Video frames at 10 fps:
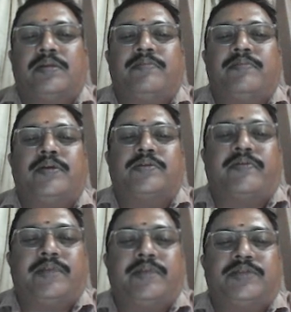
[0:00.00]
because
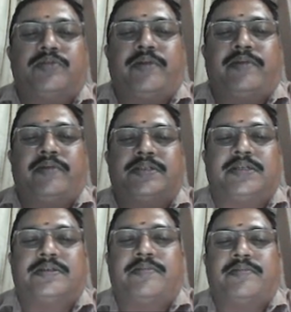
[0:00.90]
of these two
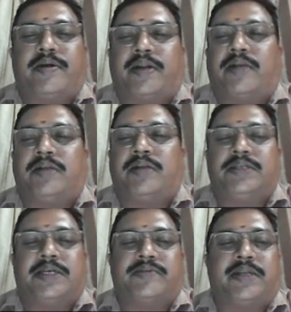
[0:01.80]
inventions,
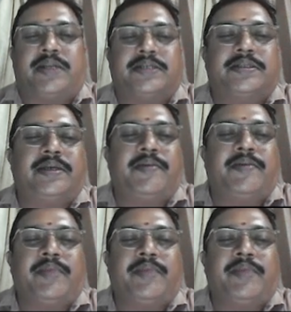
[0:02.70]
biotechnology as well as the